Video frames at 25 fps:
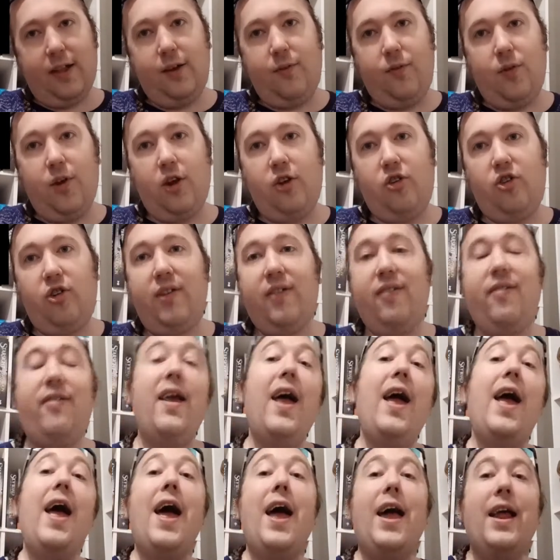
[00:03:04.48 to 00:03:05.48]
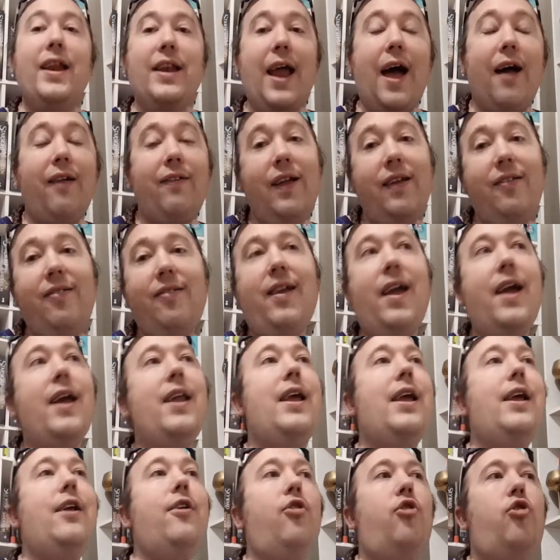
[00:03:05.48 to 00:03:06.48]
versions. Now let's get
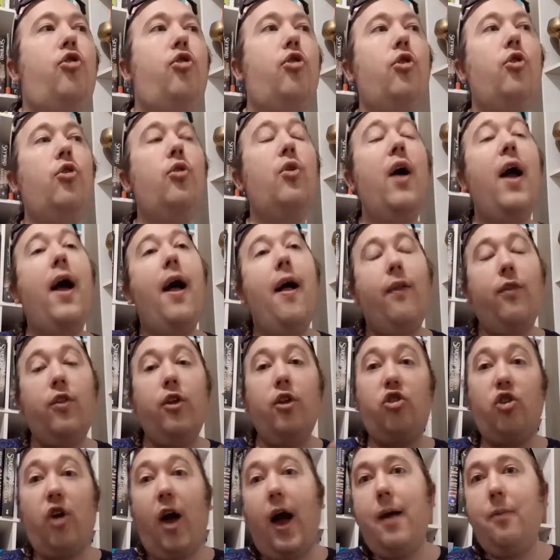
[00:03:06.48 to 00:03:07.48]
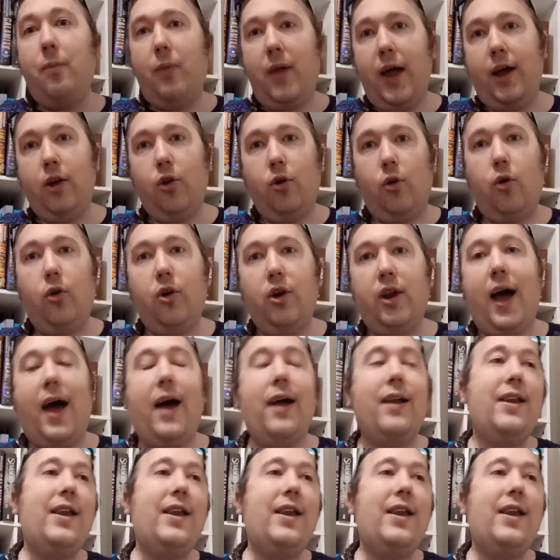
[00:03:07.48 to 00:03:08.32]
into the timeline order.